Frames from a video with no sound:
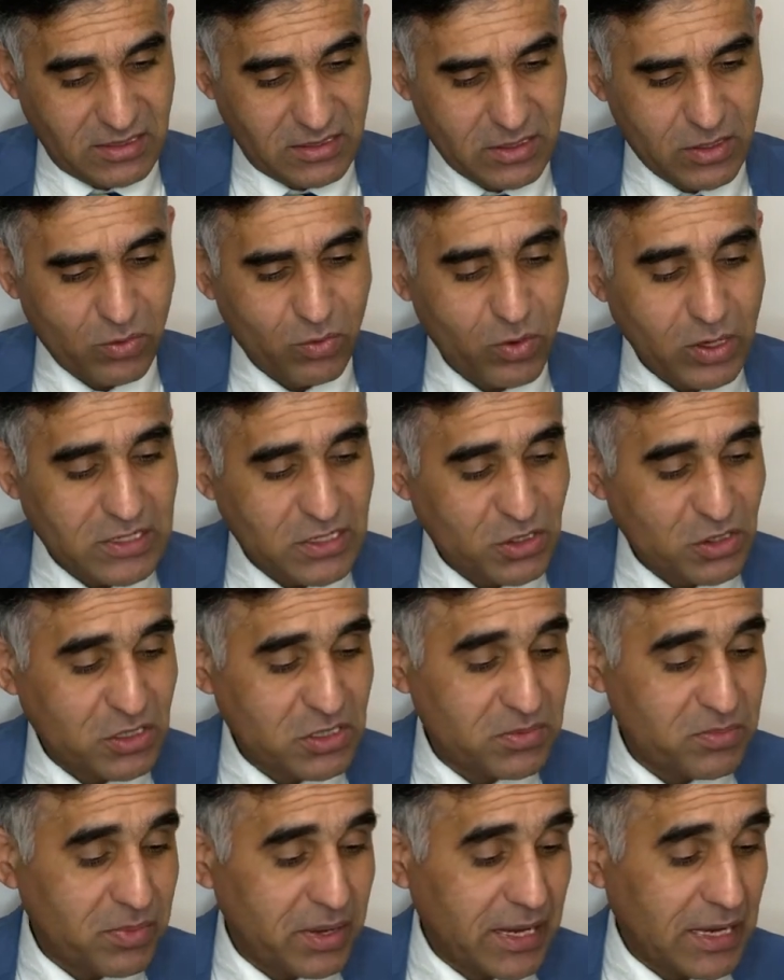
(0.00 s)
One should
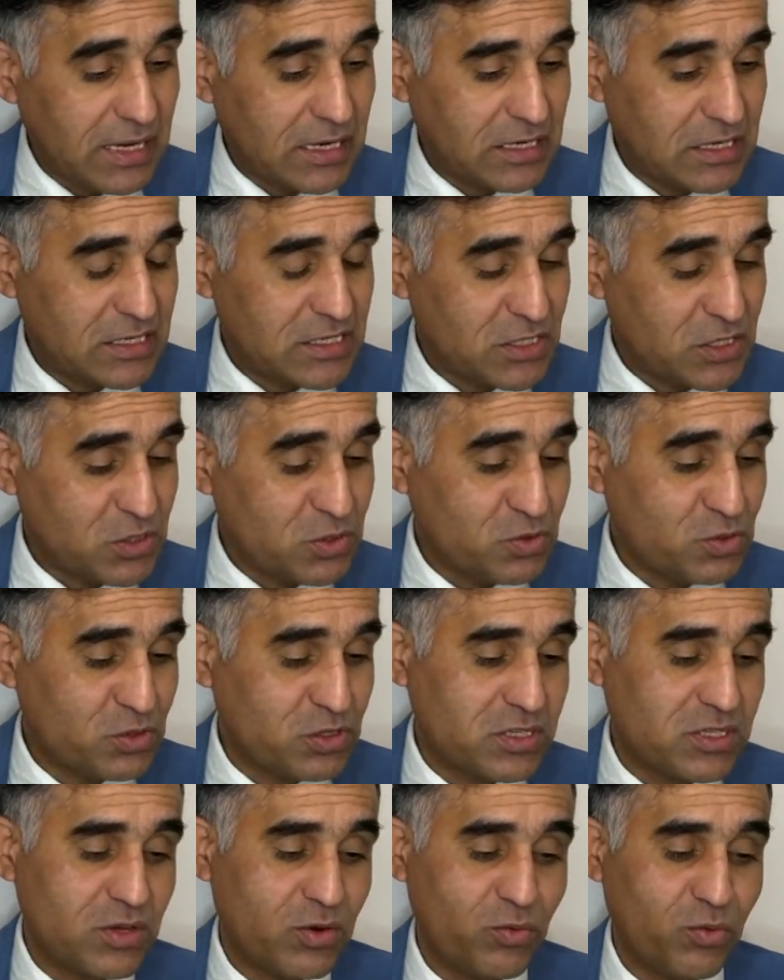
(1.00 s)
make use
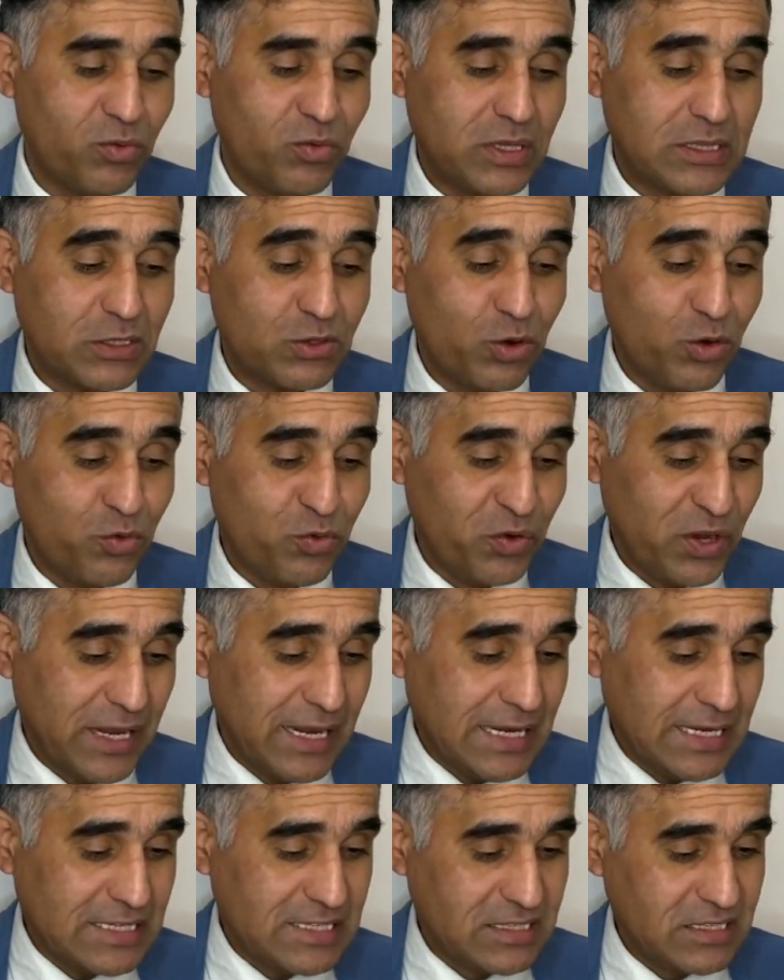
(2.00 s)
with good
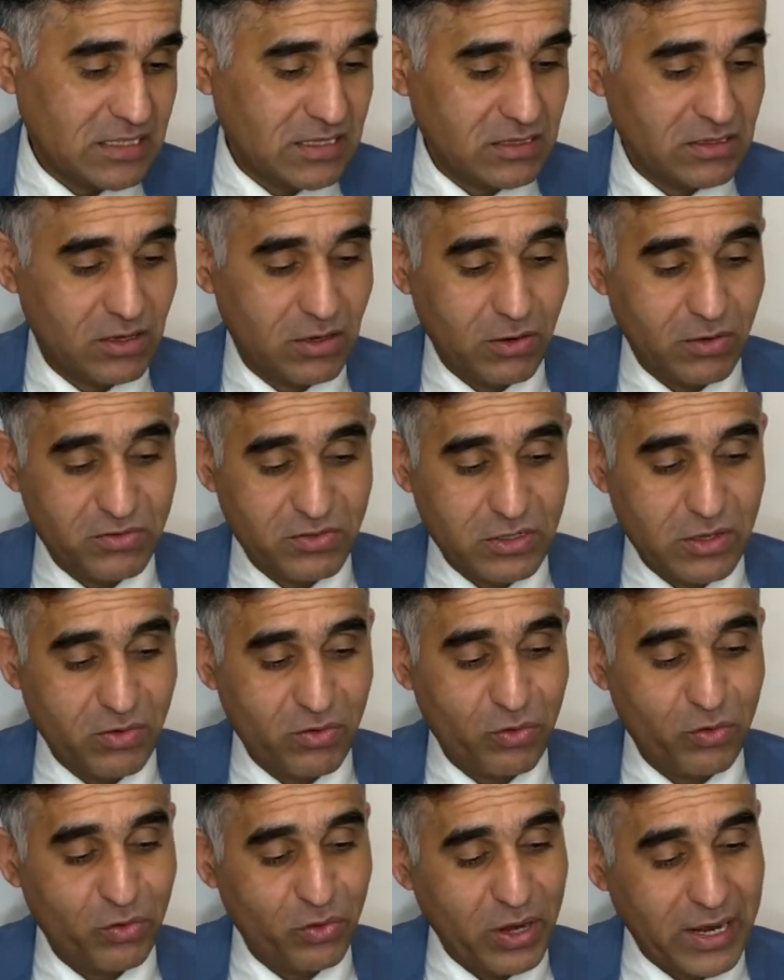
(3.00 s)
feelings of some
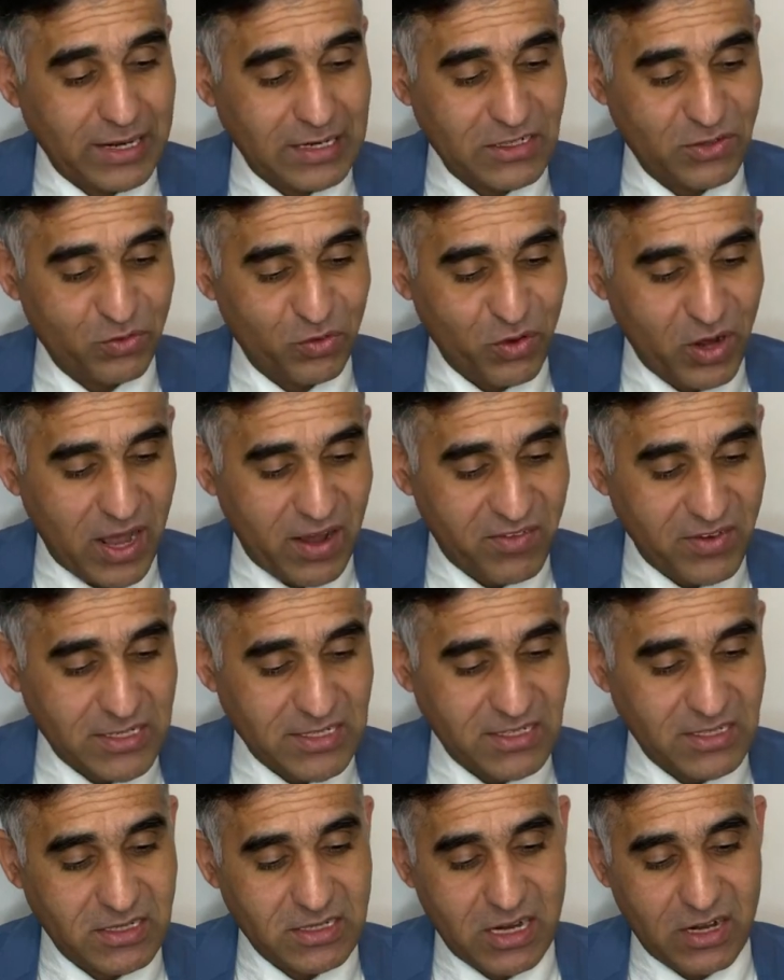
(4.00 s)
fragrant
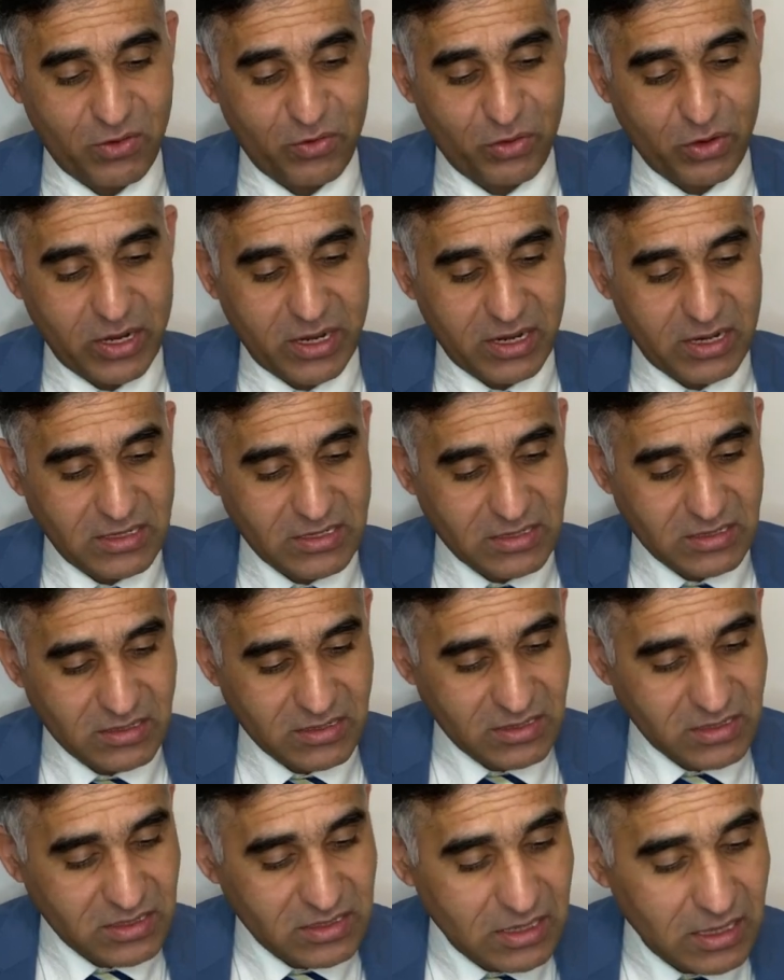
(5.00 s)
flowers and
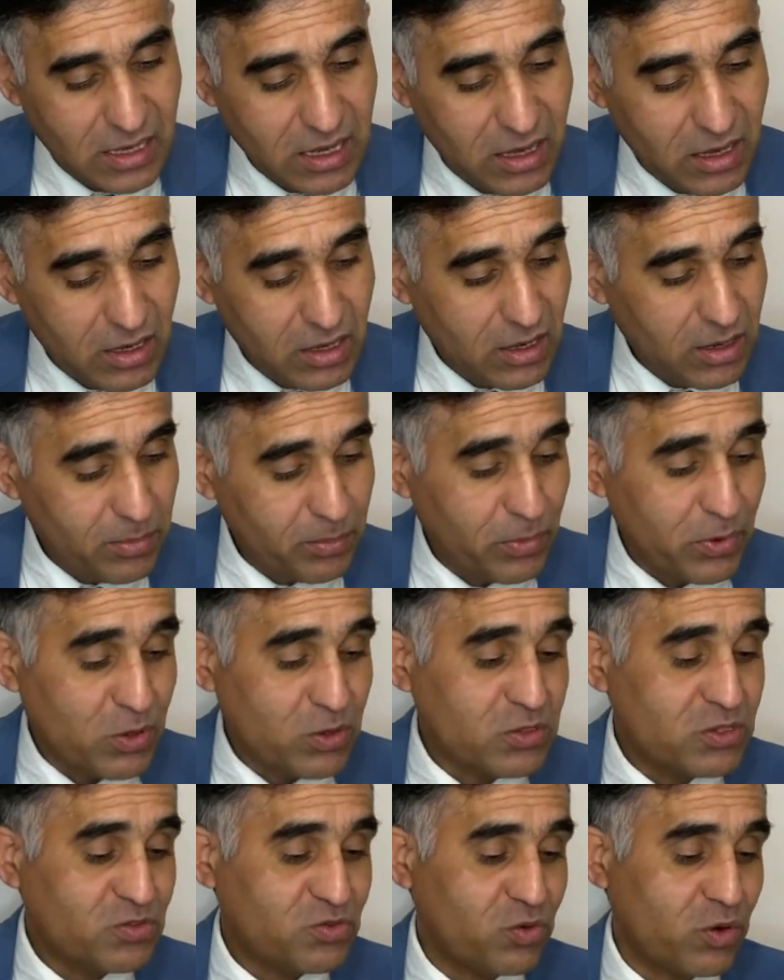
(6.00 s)
fragrance
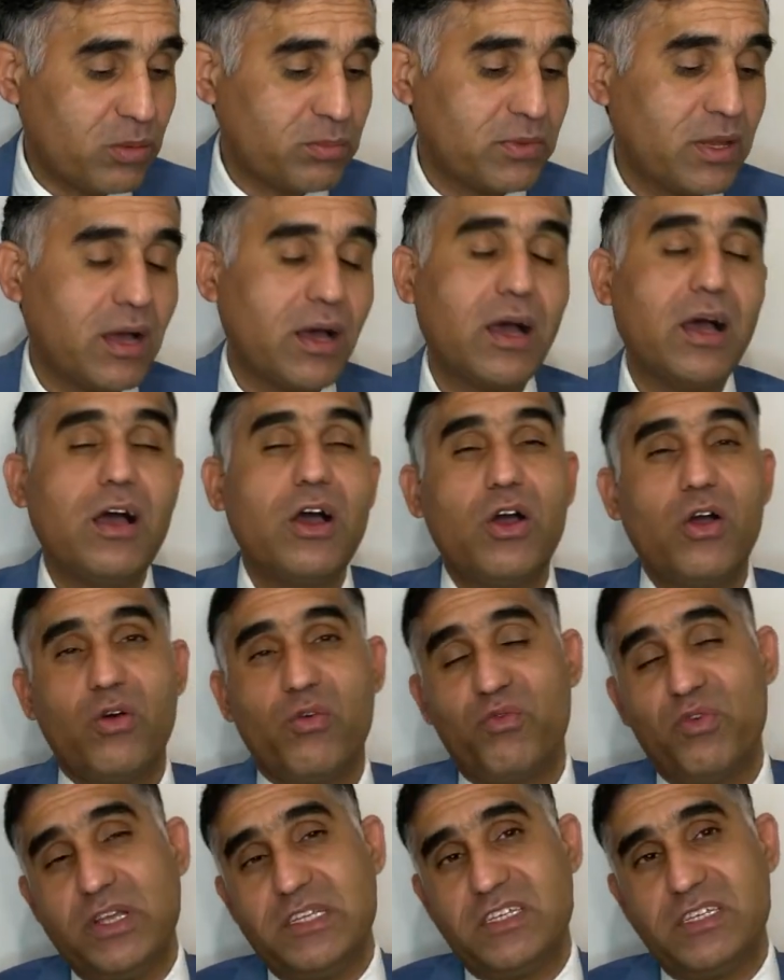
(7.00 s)
produced from the
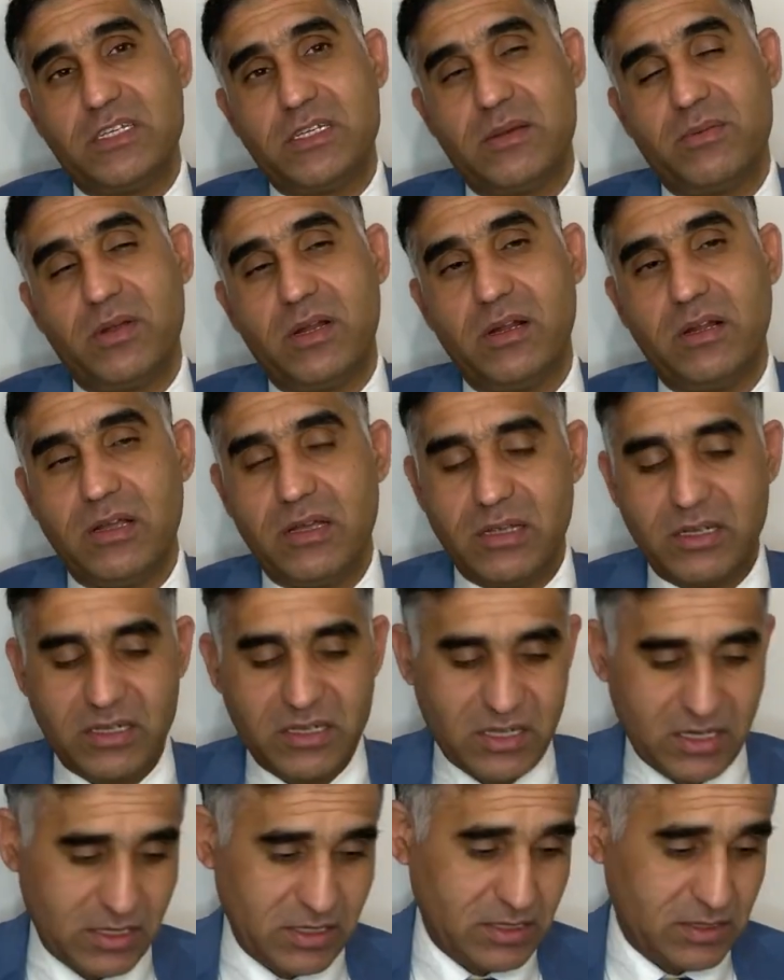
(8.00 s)
vegetable
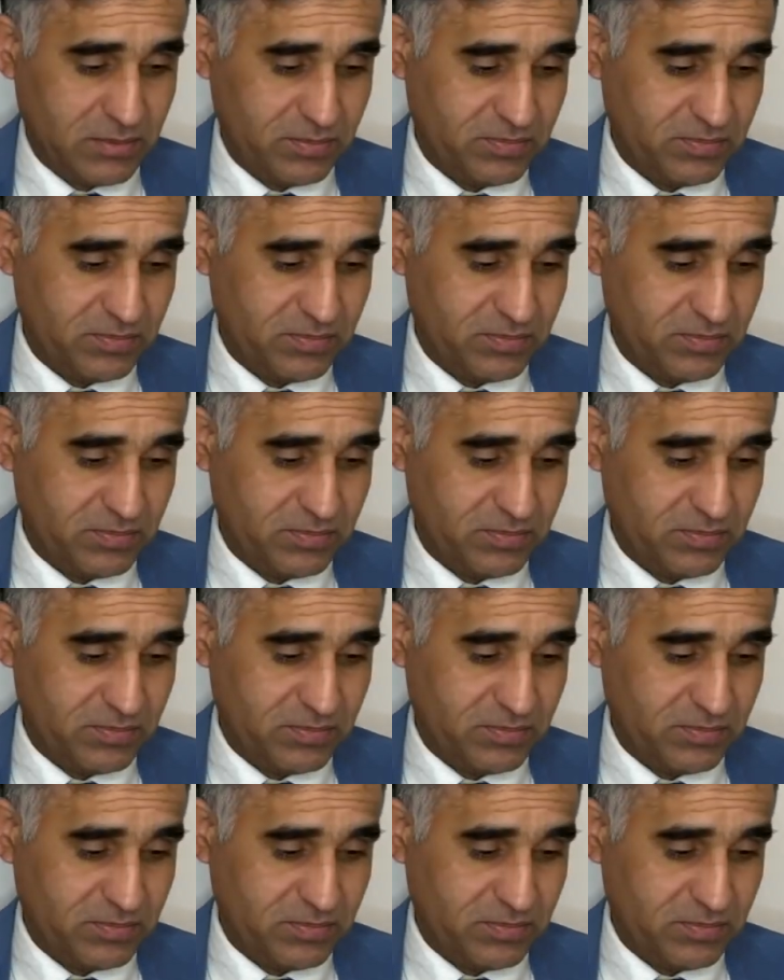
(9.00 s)
kingdom.